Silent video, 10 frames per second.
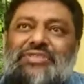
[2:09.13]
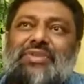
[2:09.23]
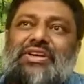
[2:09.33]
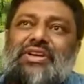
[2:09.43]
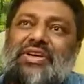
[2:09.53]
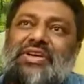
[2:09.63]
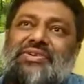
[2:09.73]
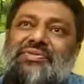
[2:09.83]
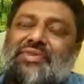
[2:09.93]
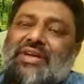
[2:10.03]
made or
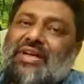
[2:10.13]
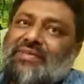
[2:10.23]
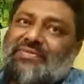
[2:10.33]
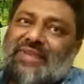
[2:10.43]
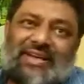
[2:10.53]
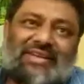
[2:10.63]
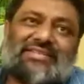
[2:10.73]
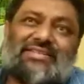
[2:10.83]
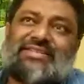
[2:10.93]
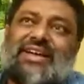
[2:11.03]
any flight
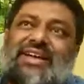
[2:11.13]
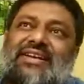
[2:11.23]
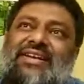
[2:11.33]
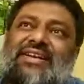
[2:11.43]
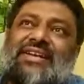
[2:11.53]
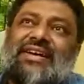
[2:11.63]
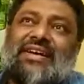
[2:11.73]
is decided,